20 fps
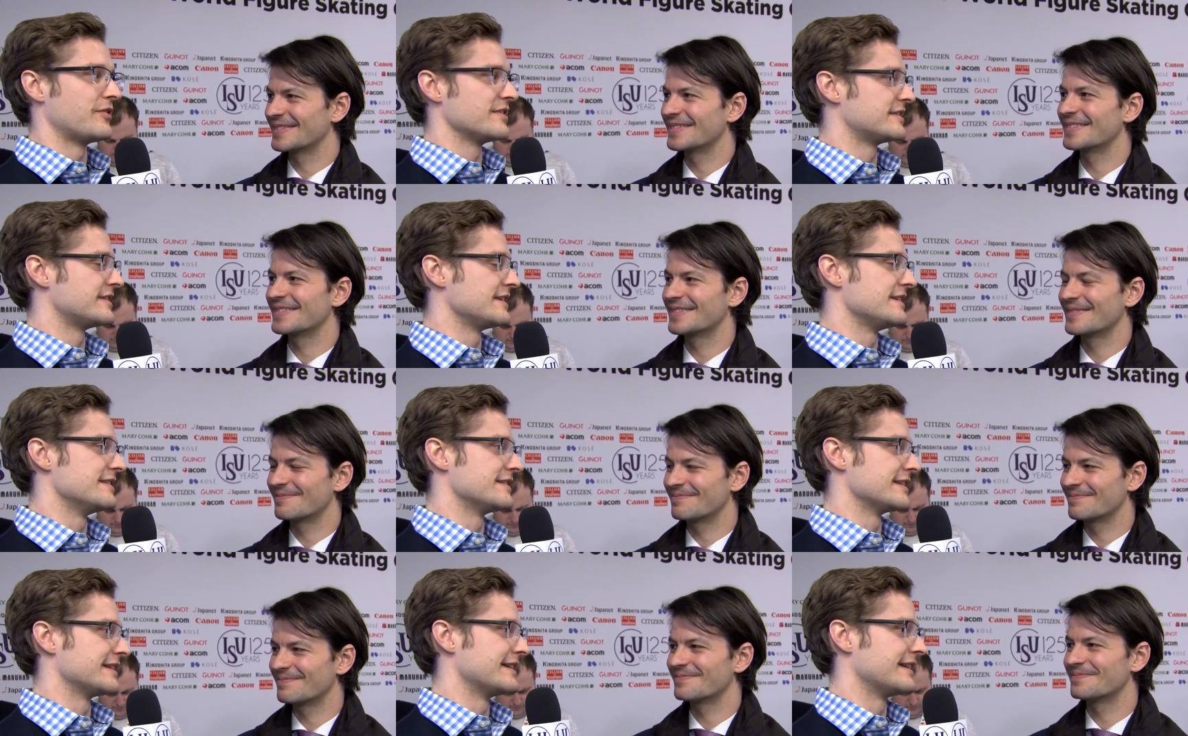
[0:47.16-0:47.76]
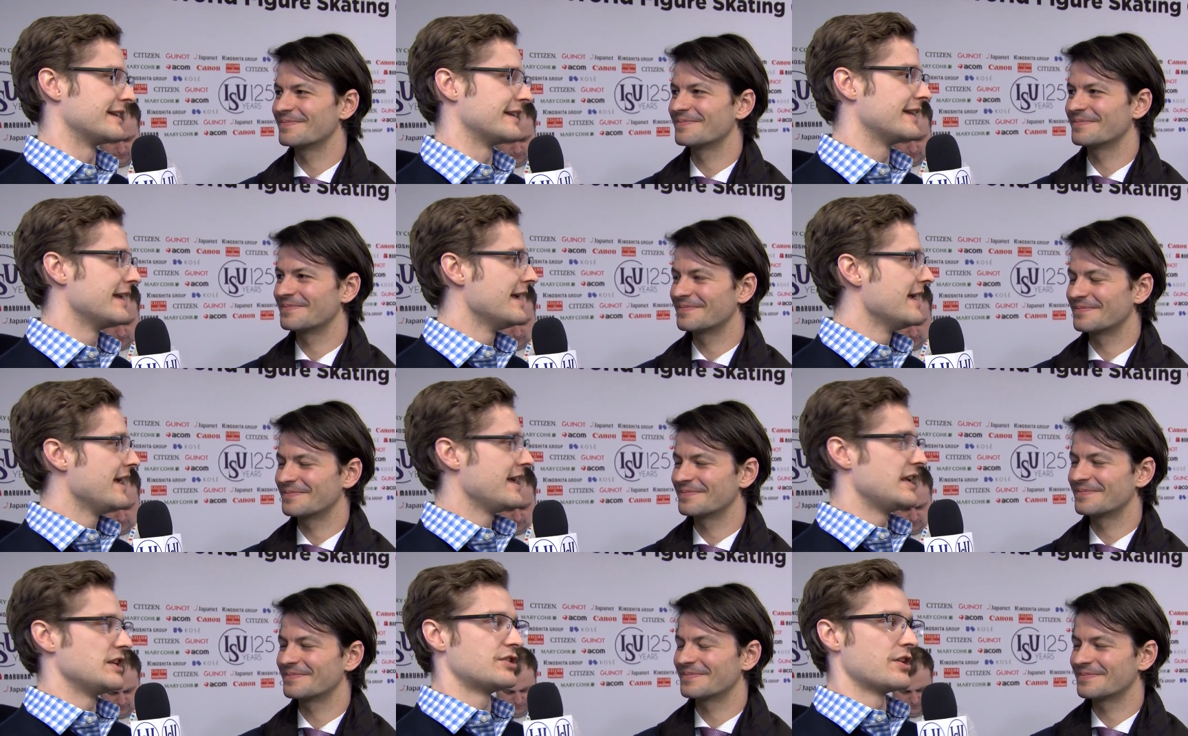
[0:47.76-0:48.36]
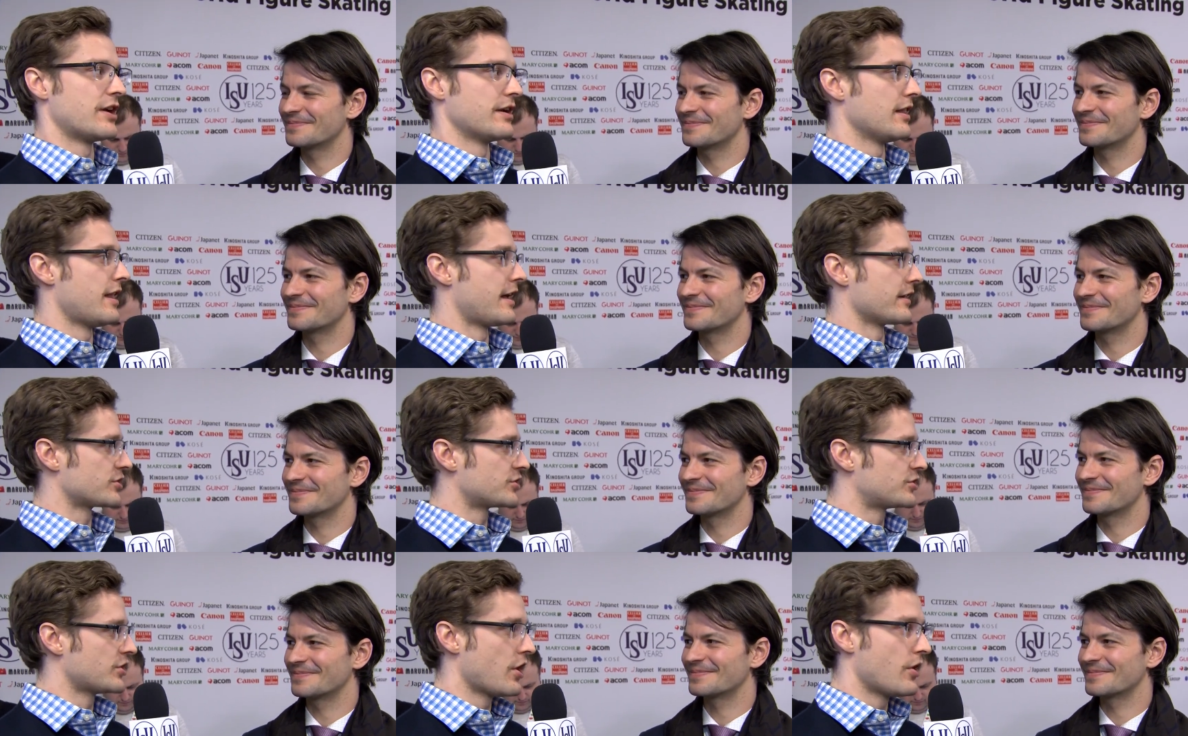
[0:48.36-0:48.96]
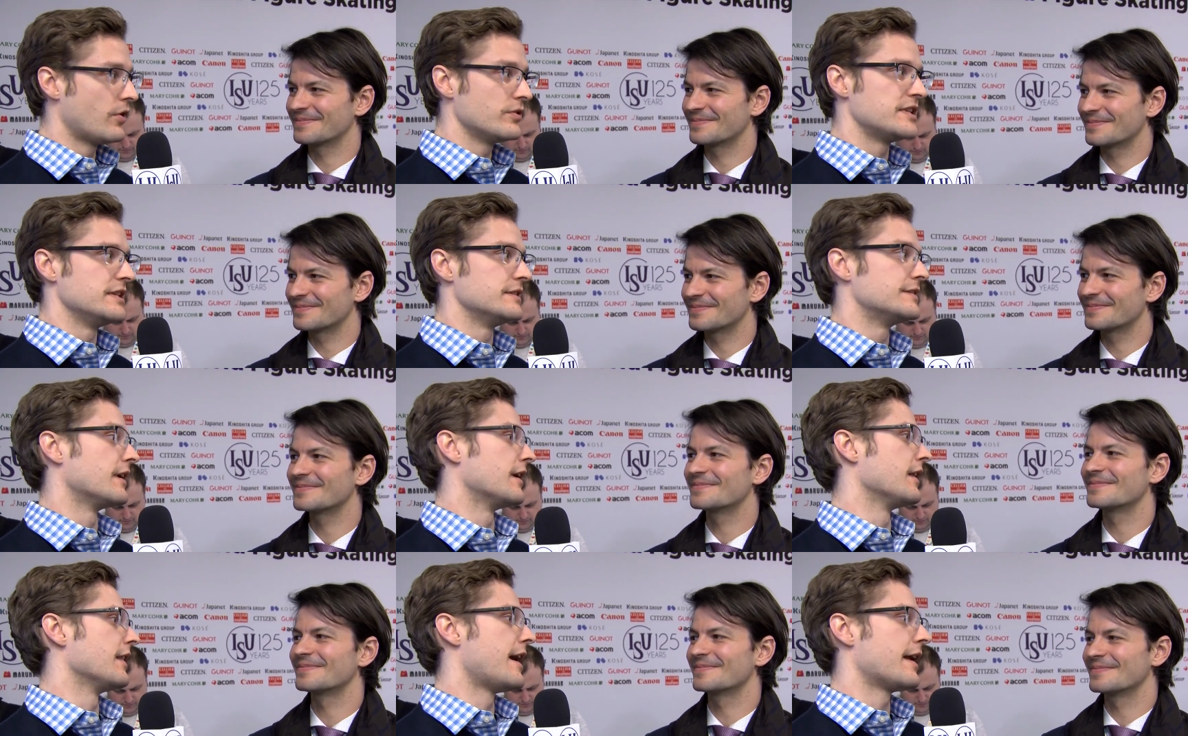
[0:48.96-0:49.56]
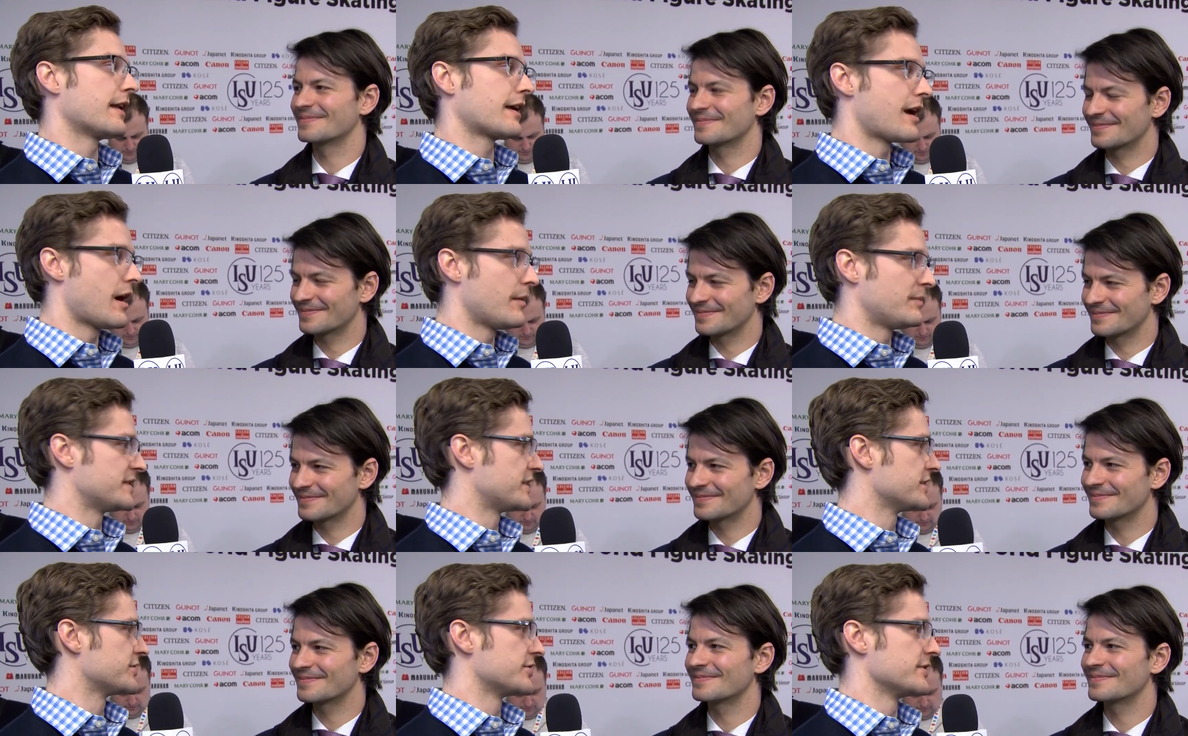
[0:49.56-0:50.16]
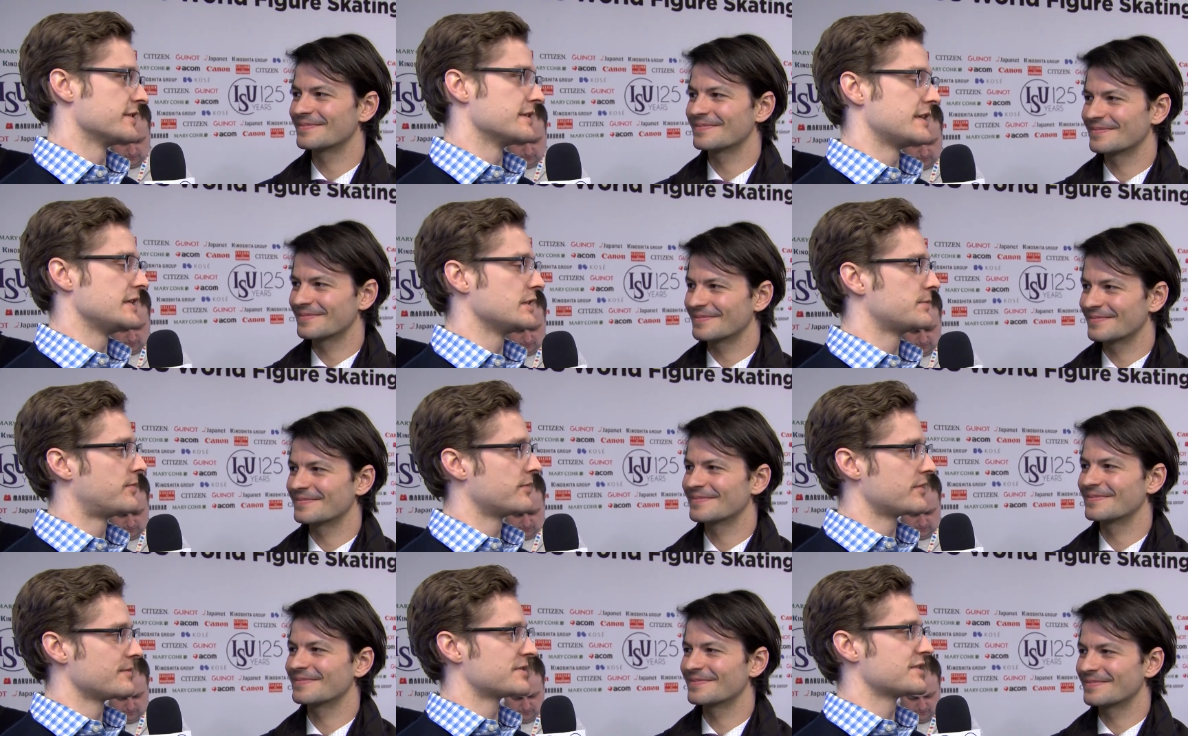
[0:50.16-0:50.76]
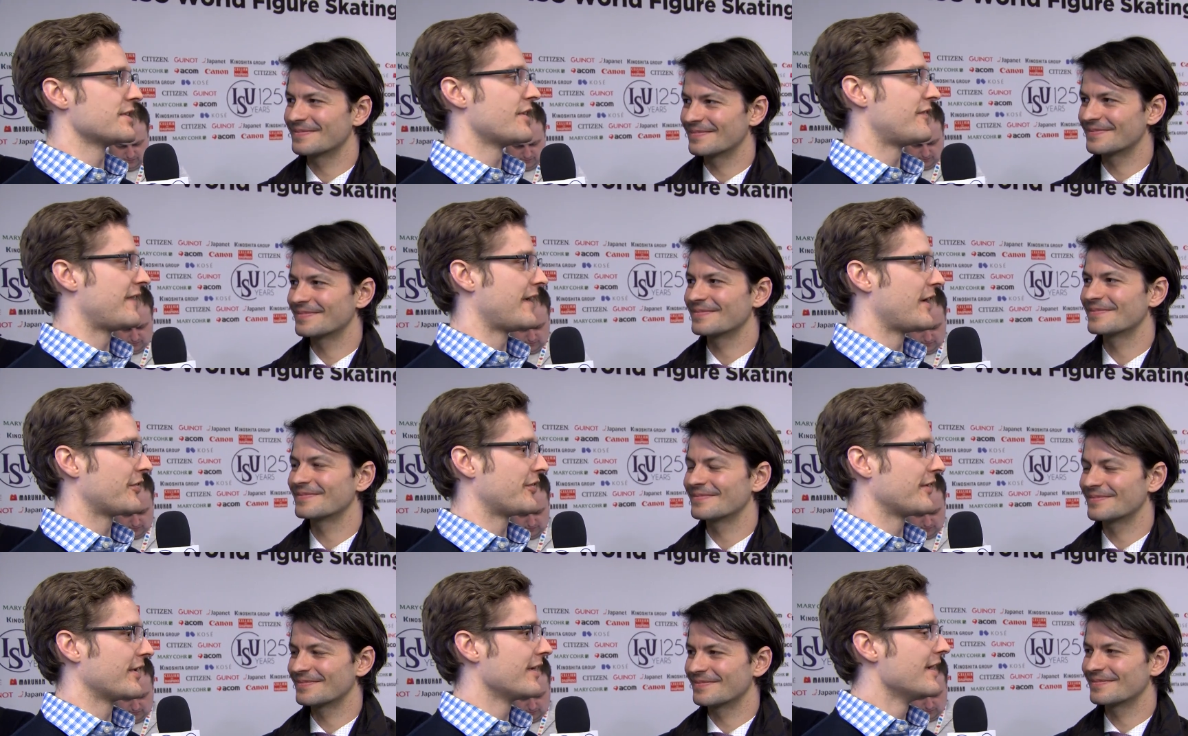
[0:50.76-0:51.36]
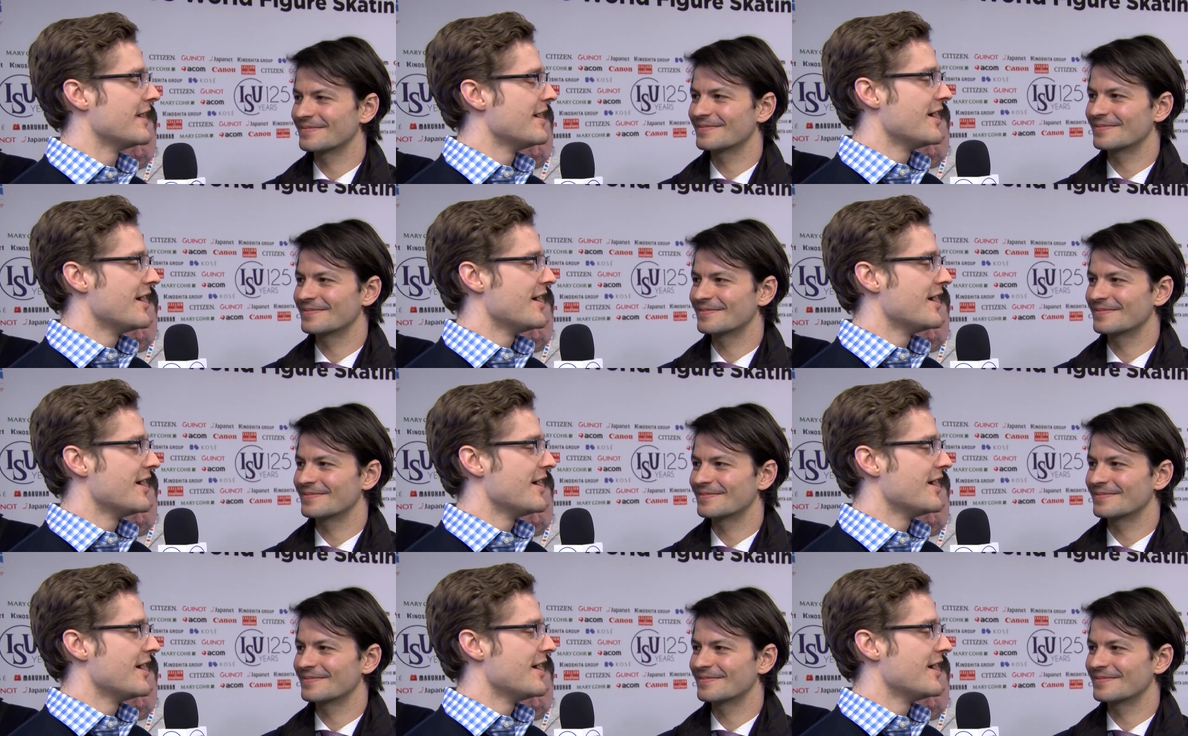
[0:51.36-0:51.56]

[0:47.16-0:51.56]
Speaker 1: the season, and he's done a lot of shows, he's done a lot of competitions, he's put himself out there.